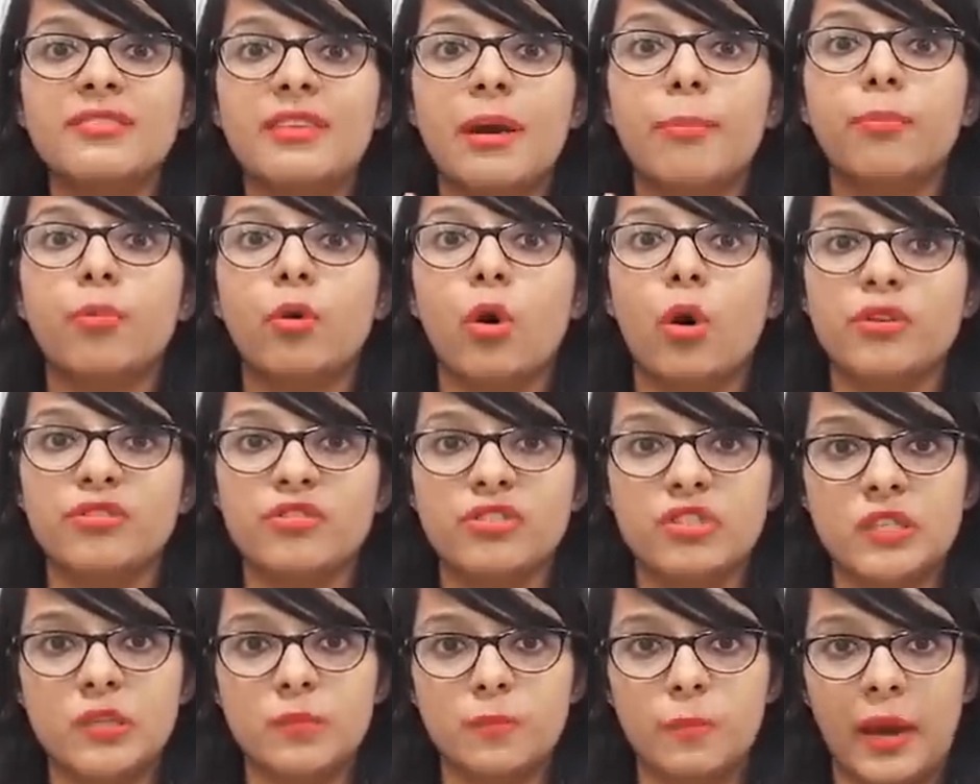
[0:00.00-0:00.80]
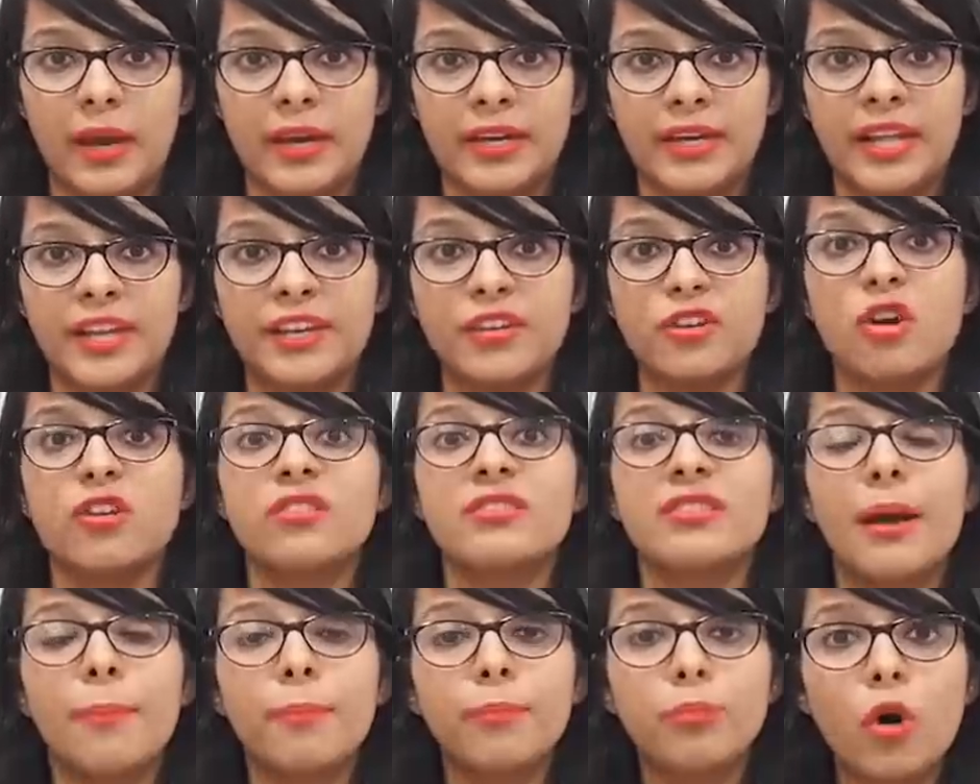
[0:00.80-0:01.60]
subconscious mind and your
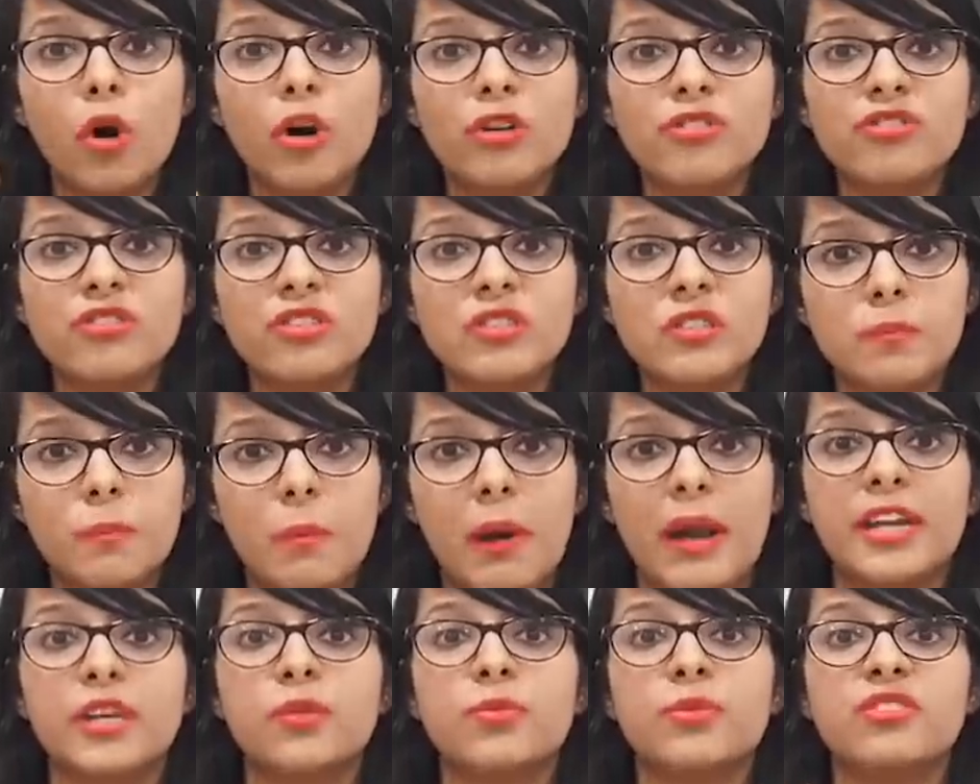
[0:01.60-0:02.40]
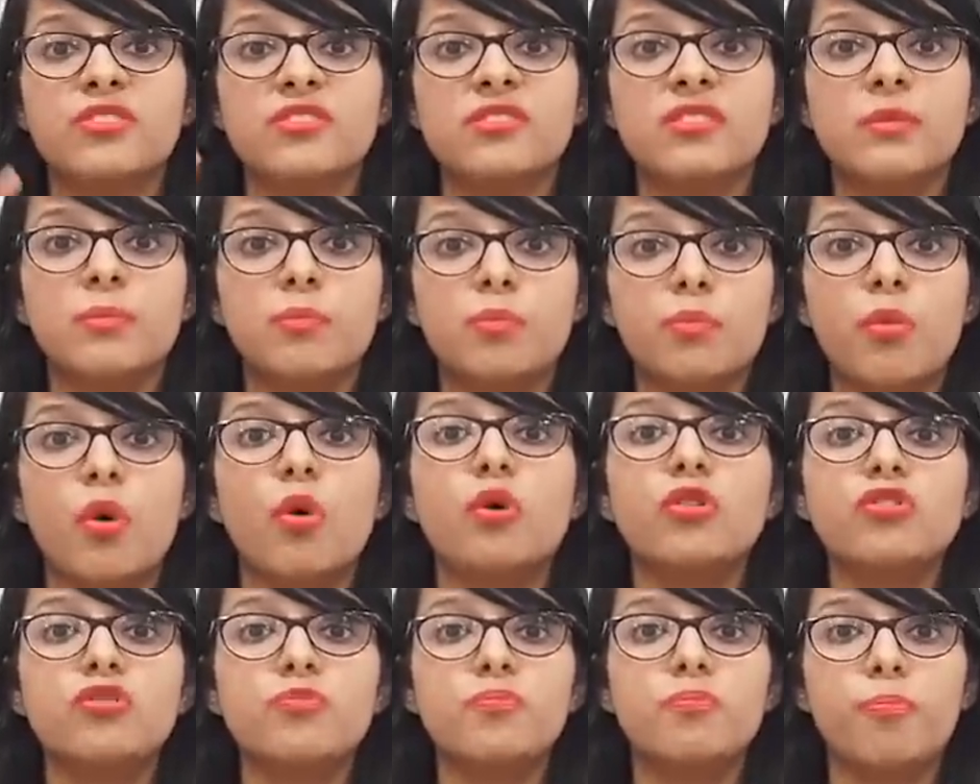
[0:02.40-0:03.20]
subconscious mind which is the
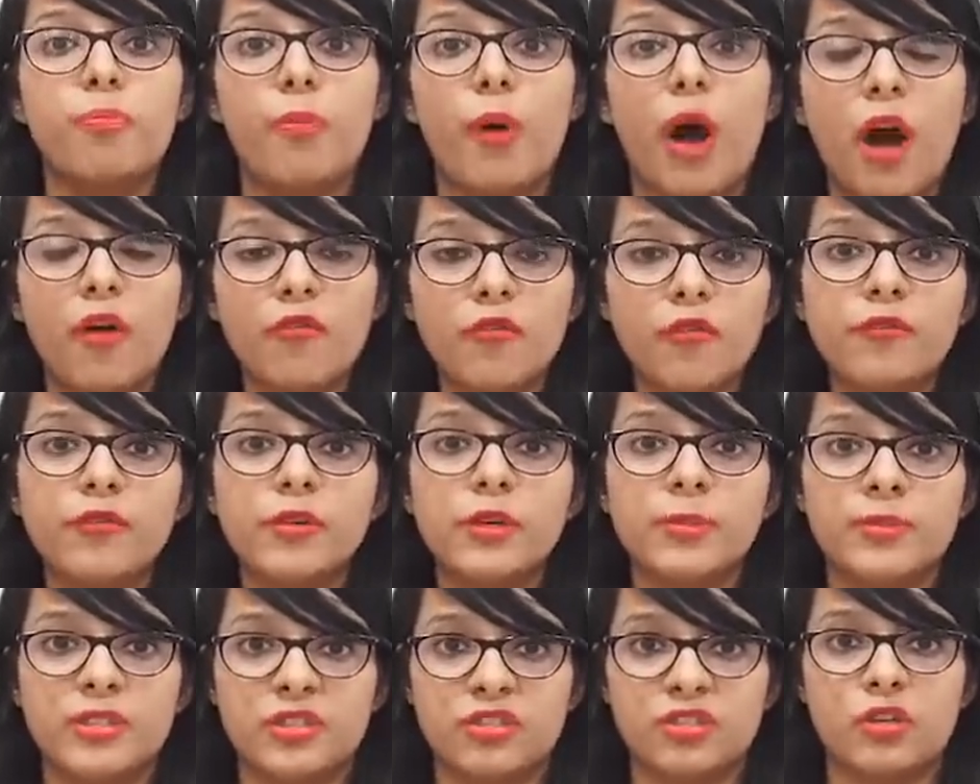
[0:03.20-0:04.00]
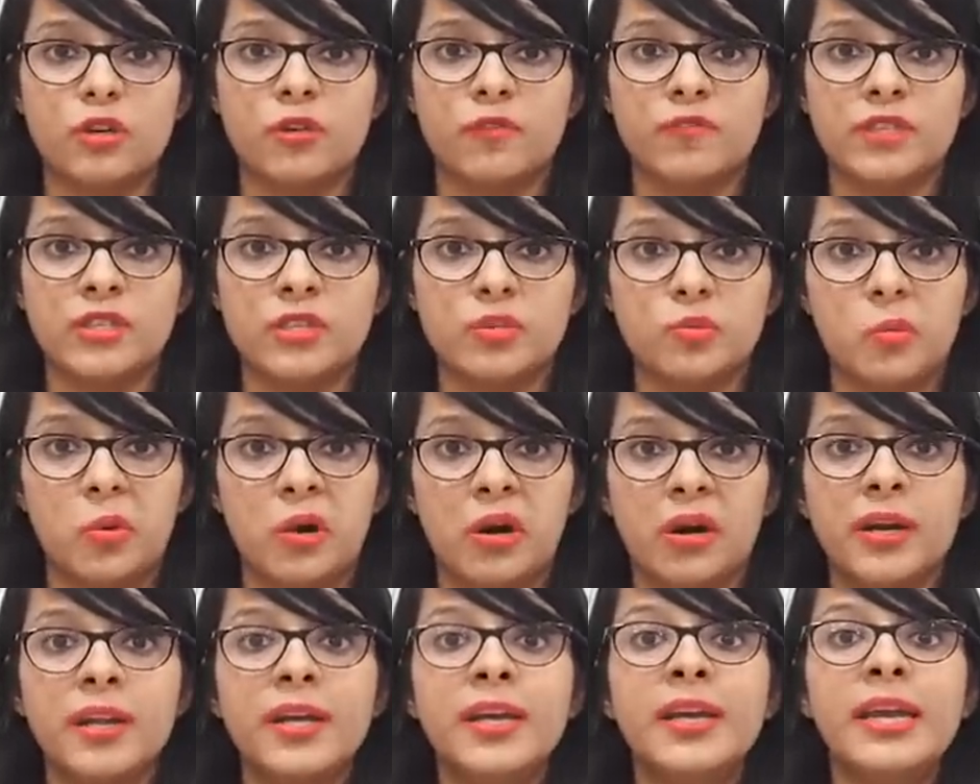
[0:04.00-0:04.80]
most powerful machine of this
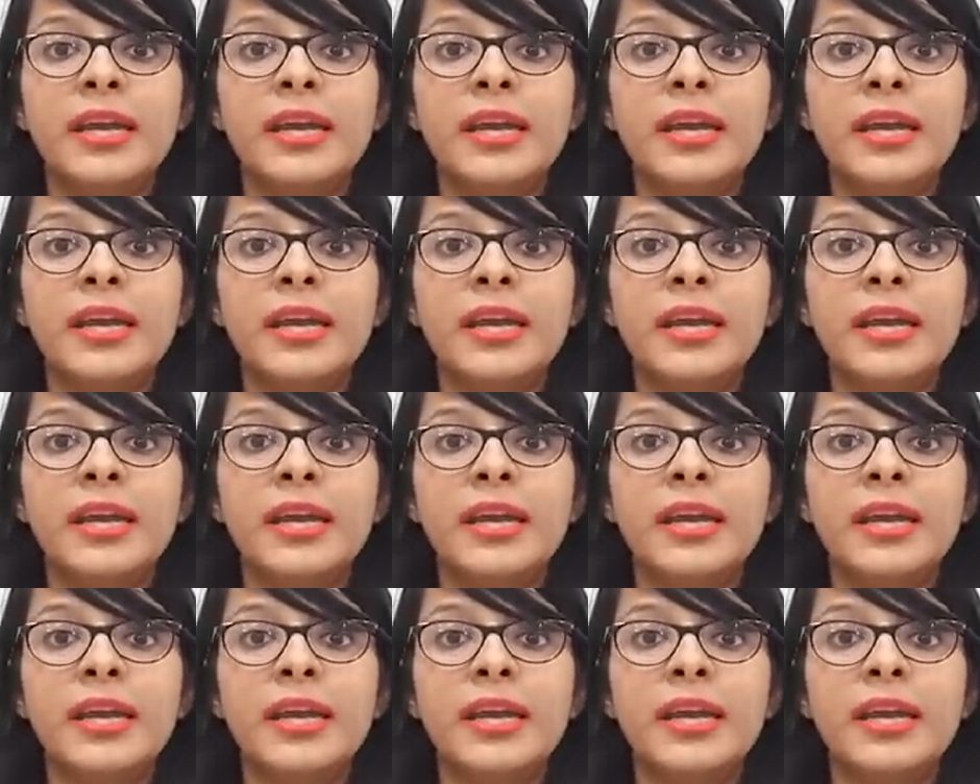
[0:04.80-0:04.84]
world